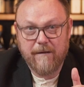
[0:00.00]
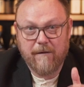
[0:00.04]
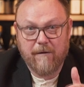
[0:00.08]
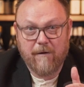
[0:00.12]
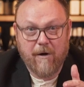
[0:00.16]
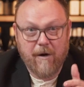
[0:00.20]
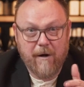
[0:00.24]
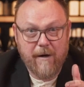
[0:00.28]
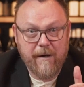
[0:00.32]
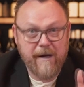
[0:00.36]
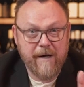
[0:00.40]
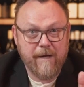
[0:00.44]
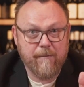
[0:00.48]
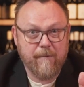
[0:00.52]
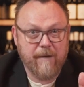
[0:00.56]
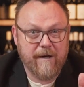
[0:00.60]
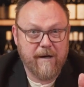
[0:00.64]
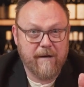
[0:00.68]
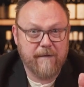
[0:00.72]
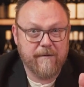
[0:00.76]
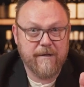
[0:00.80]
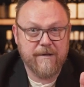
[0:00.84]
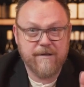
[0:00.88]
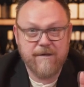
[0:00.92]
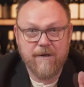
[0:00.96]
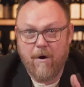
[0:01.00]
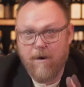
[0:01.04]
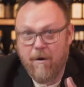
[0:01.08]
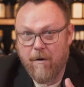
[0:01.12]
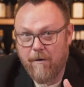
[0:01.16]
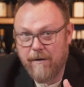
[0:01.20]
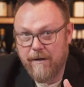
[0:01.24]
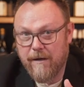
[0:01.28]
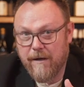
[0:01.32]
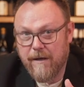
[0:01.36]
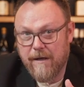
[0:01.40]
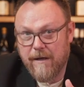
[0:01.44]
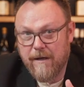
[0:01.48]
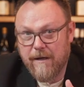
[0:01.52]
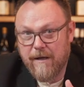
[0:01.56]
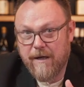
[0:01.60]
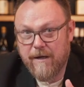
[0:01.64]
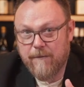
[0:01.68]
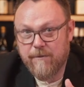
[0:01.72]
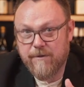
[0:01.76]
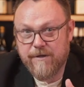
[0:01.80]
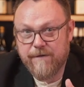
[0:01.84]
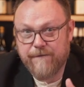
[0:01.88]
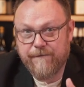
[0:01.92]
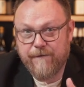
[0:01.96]
Now, Hardy went out on his own
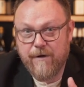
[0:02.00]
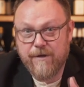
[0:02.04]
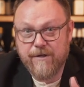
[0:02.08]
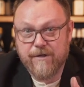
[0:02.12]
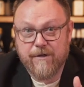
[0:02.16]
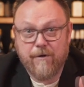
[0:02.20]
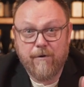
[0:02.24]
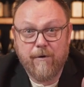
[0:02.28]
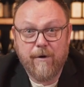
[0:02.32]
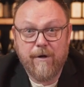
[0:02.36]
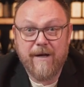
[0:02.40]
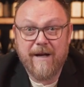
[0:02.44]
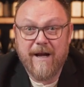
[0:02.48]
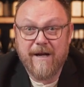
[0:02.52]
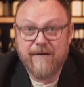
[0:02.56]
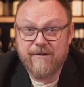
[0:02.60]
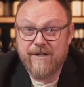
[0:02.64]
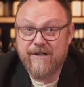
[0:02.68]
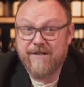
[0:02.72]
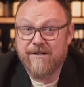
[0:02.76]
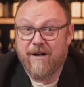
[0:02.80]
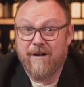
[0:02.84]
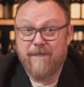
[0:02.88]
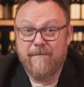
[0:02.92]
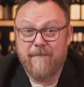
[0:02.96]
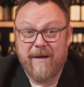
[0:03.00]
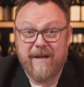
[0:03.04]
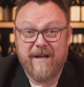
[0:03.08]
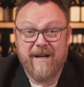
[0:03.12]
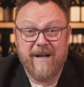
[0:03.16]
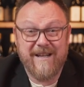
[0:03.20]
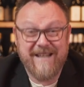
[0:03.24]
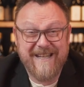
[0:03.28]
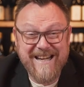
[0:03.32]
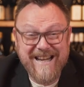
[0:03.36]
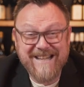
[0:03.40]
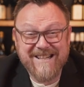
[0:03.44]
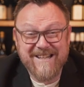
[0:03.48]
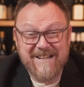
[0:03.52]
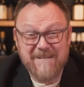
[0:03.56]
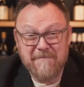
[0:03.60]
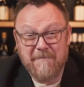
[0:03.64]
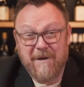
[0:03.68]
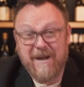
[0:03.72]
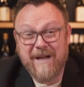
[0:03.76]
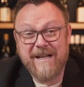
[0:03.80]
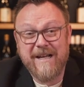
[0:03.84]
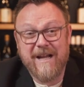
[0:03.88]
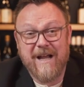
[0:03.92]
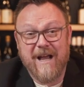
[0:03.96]
and was the first grower to actually start making decent
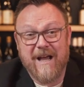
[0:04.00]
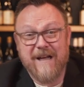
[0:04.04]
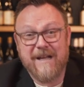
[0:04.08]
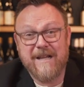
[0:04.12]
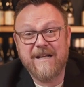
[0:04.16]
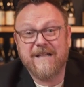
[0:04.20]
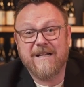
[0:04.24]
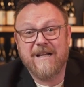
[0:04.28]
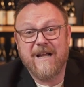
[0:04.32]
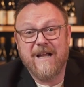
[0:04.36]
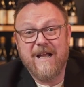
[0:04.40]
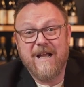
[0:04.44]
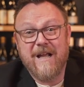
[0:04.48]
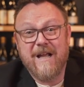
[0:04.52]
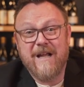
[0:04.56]
money at it.